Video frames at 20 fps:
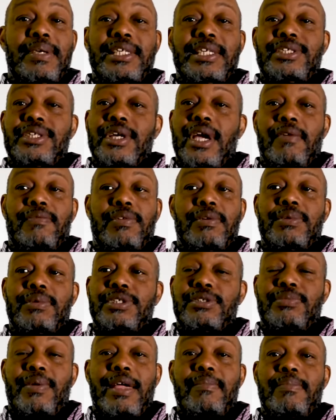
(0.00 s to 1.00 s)
beat you every
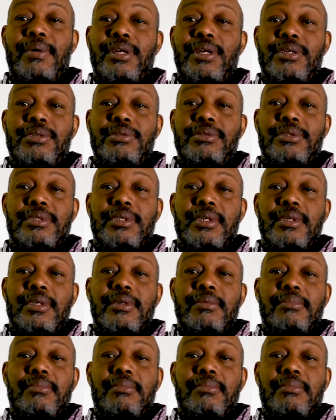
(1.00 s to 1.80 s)
which way but loose.